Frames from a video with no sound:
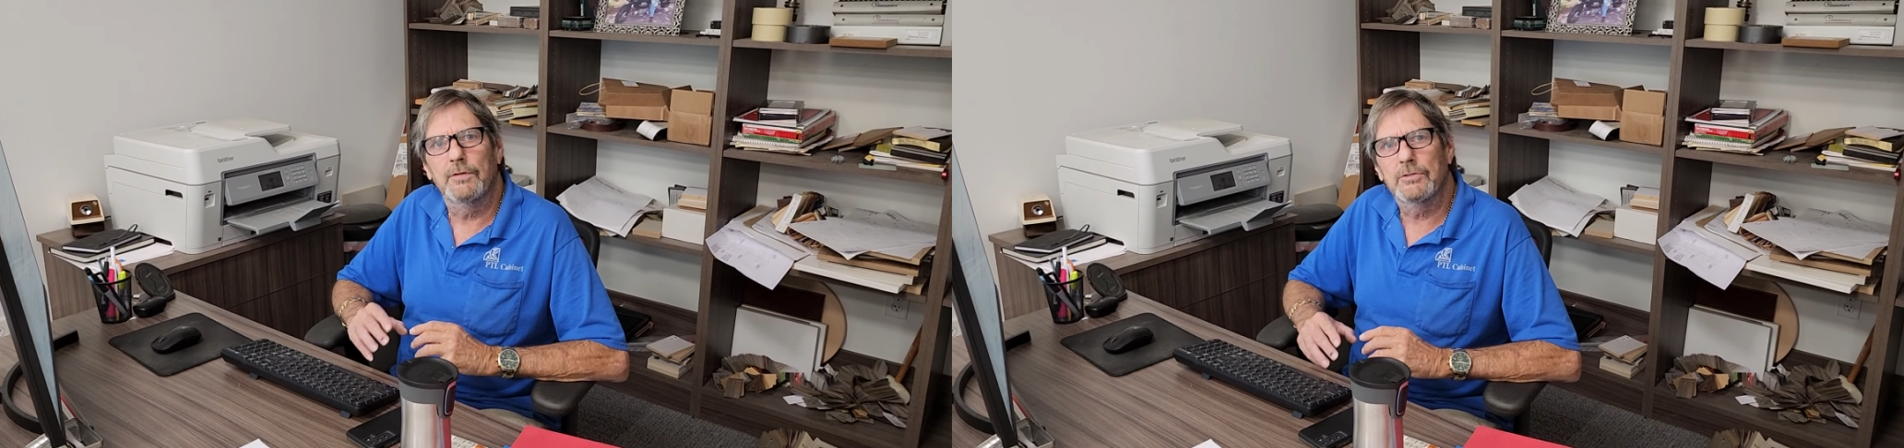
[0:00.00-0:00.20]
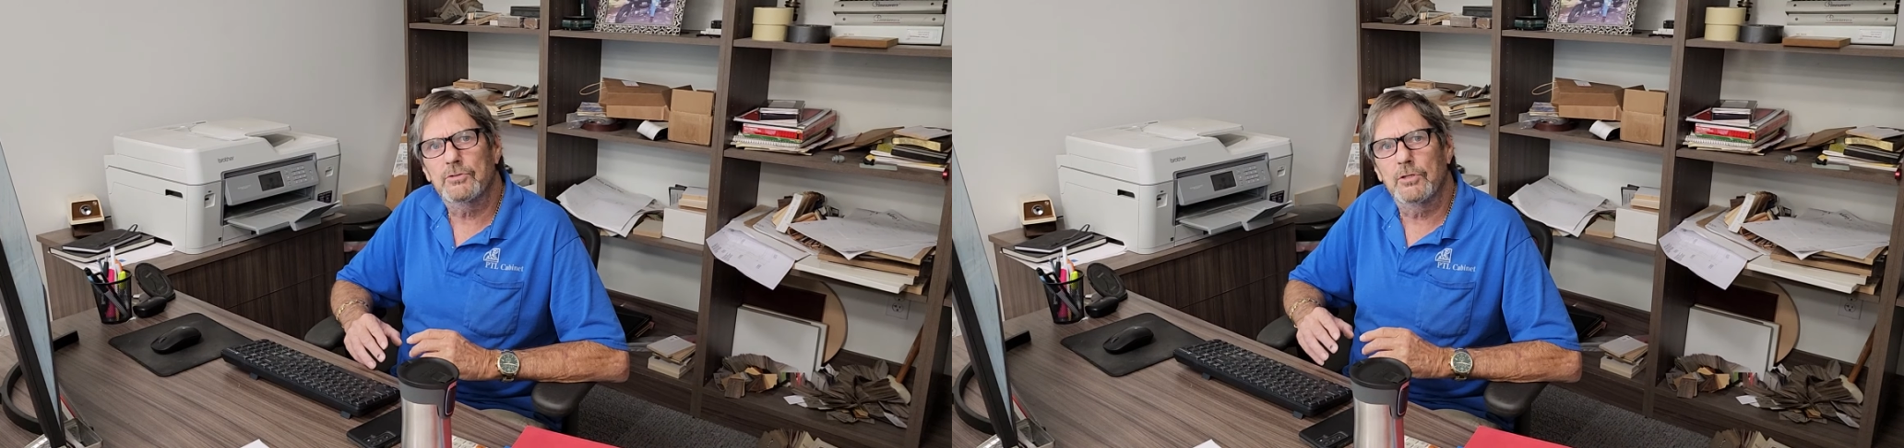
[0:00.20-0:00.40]

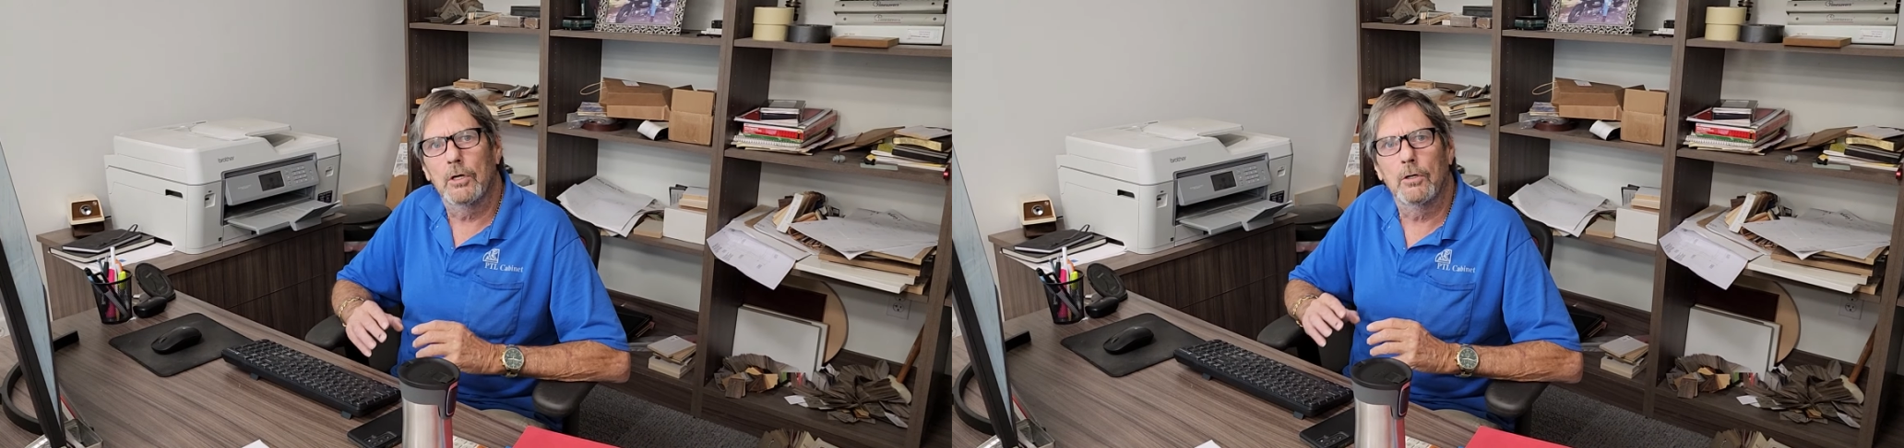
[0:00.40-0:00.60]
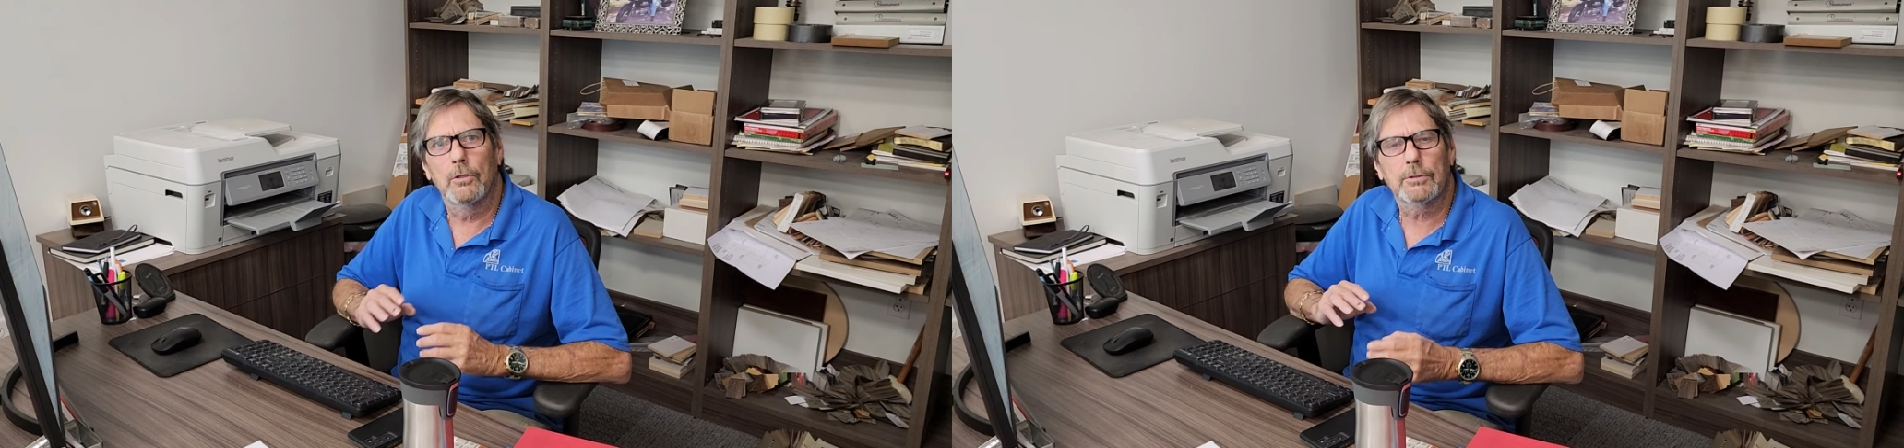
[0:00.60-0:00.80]

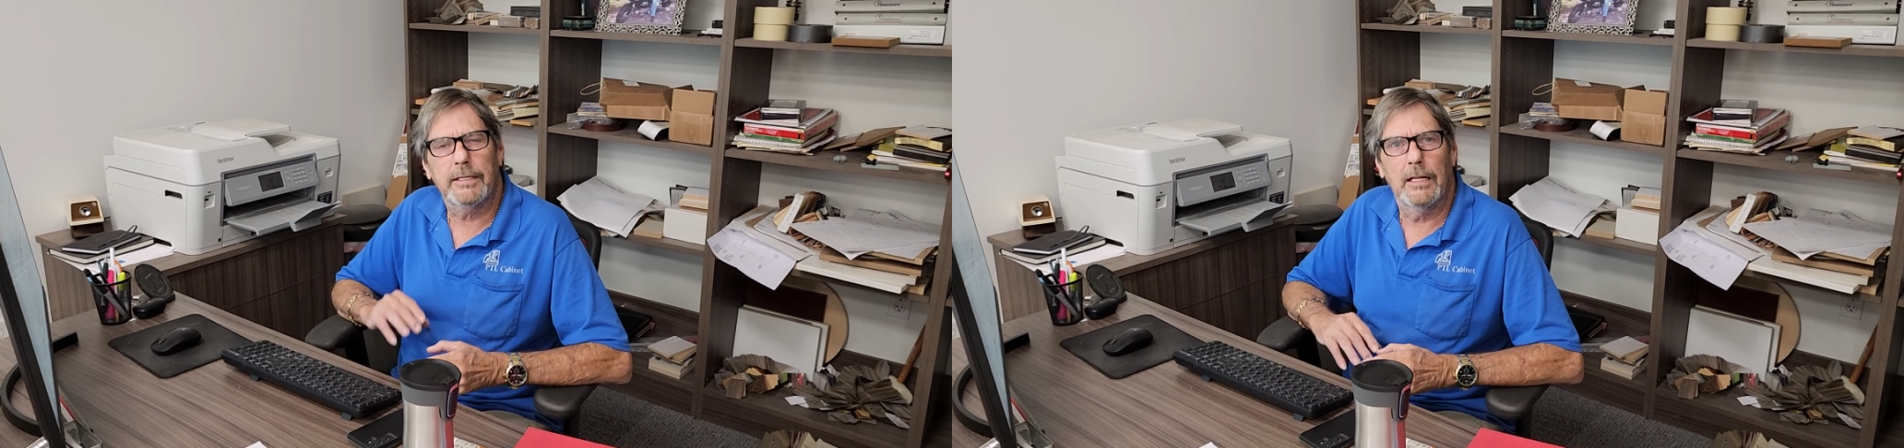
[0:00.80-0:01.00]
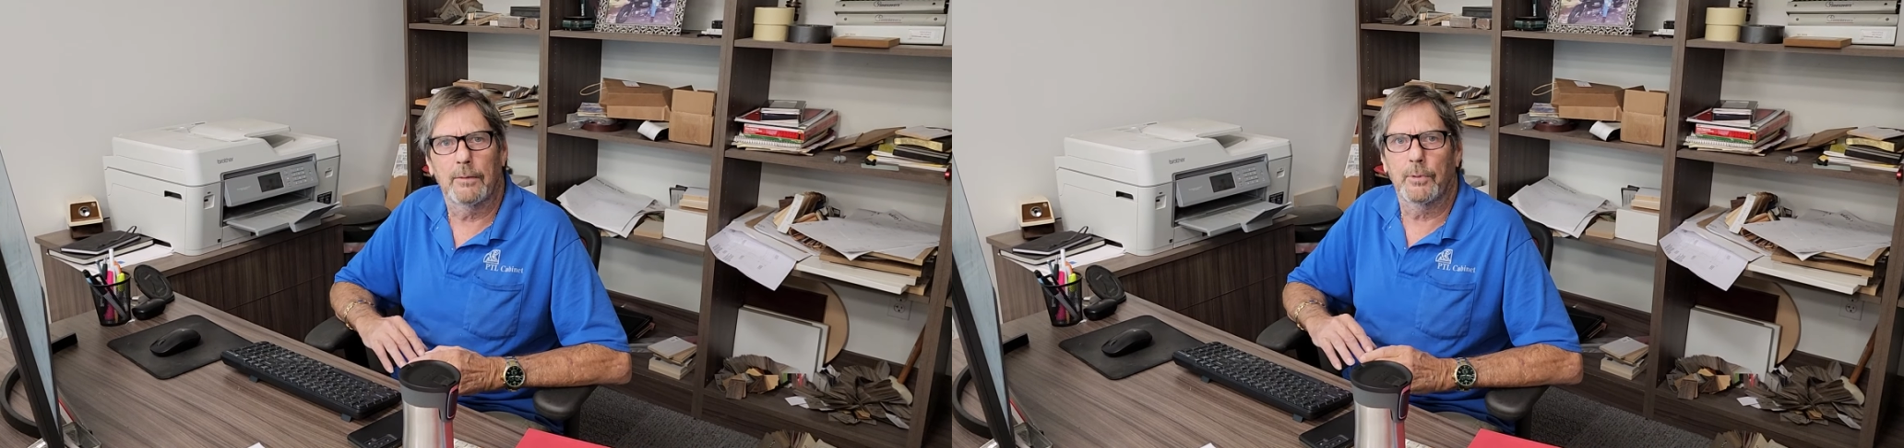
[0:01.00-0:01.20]
installed,
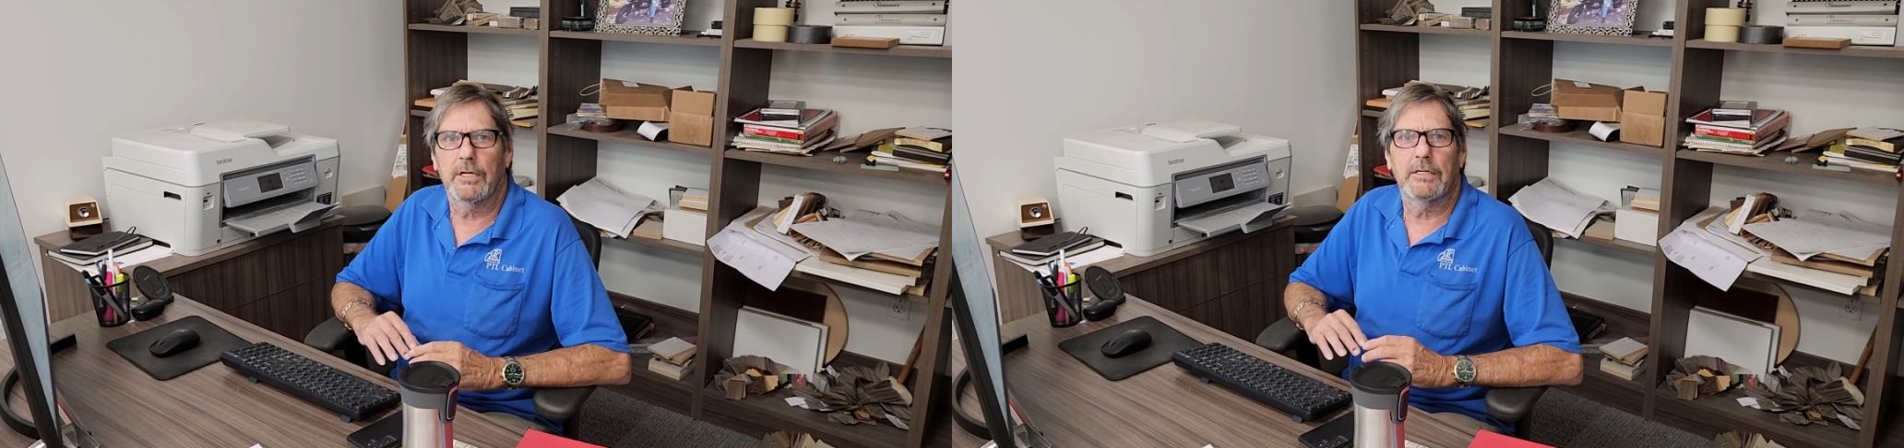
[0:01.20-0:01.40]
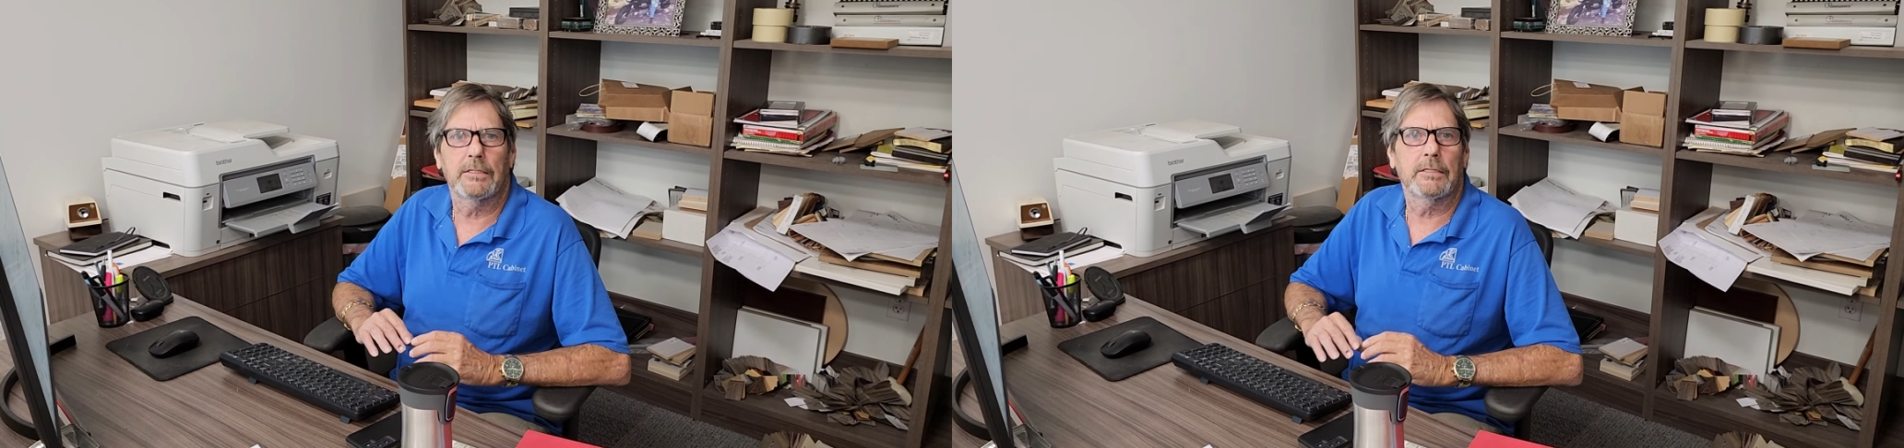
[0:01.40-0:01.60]

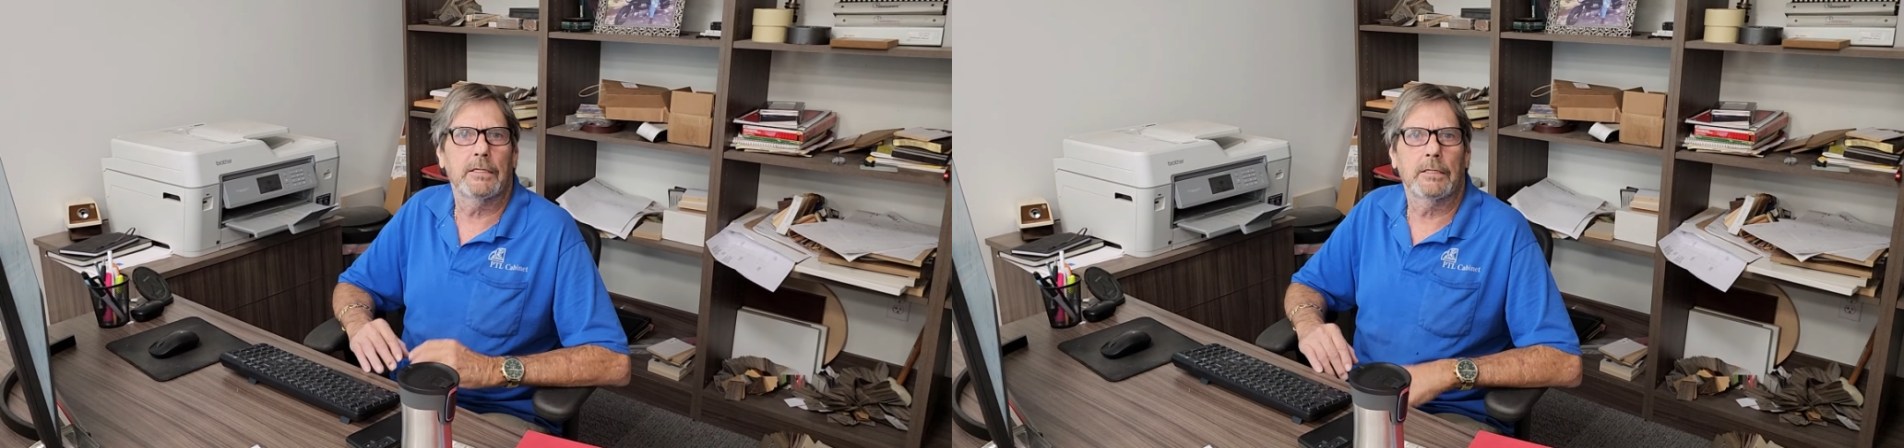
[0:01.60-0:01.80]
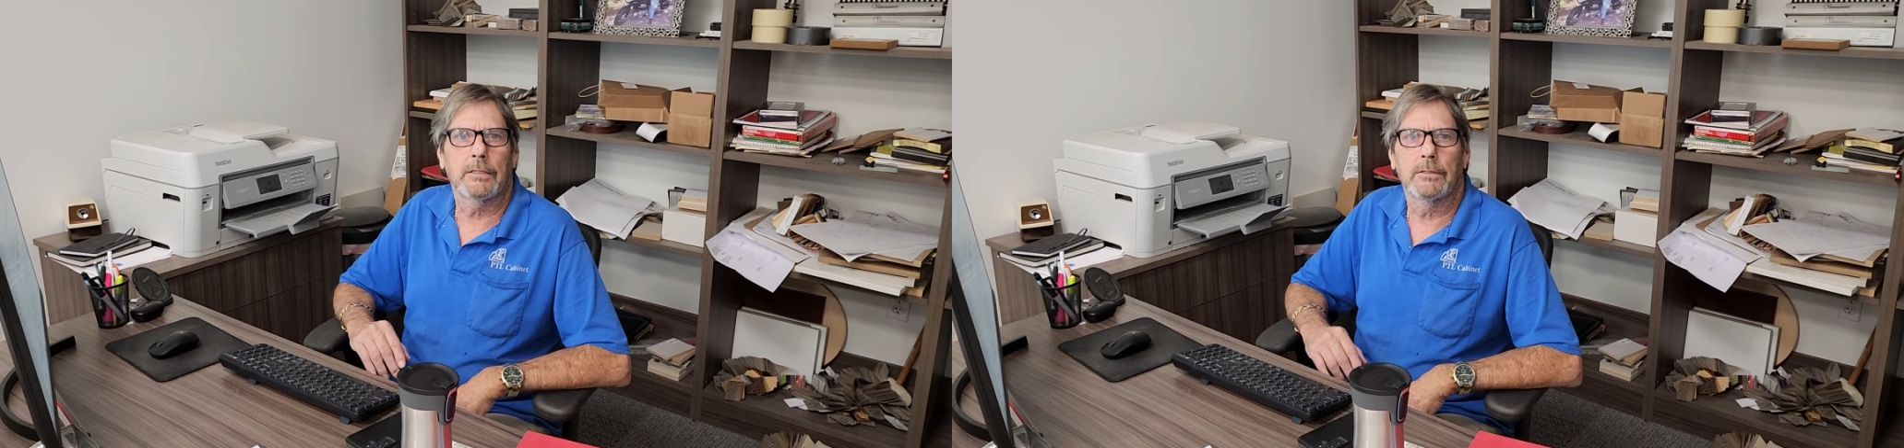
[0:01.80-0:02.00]
calibrated
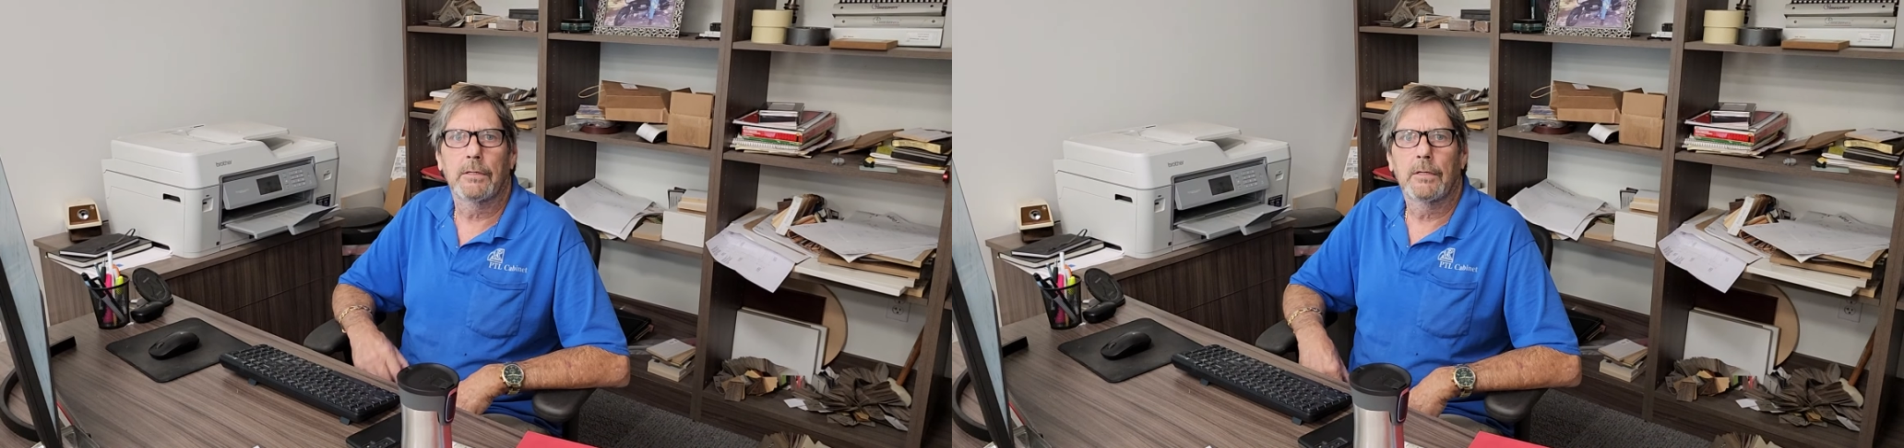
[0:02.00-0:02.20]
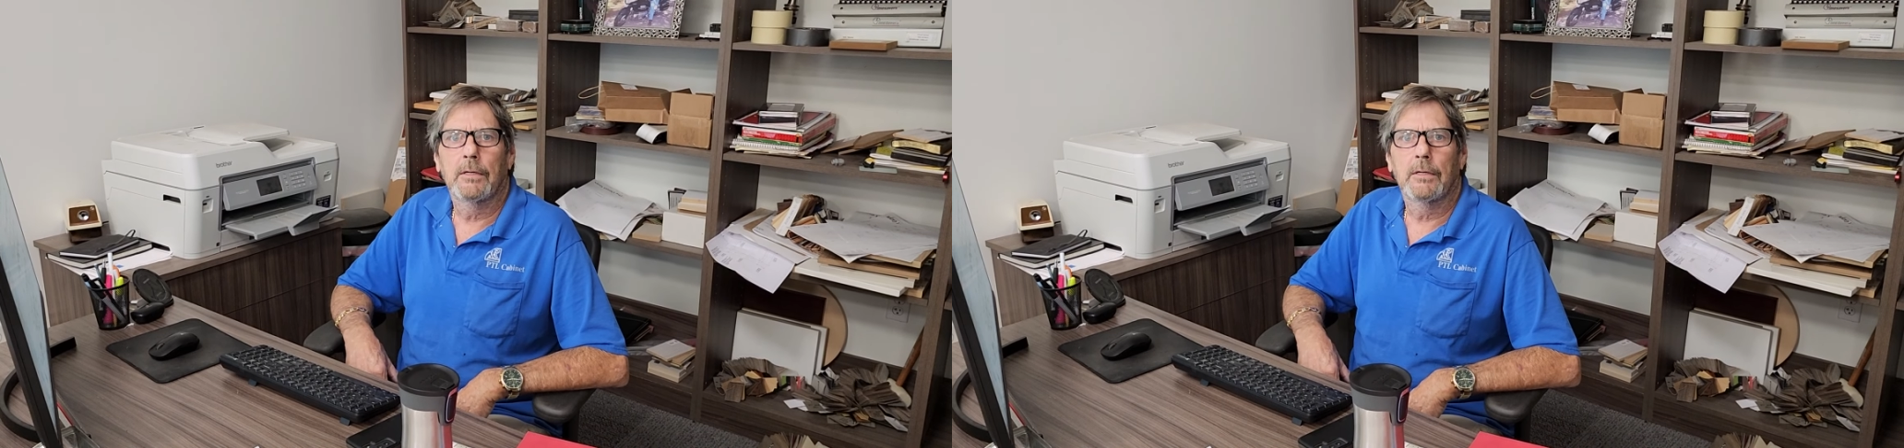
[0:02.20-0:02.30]
again,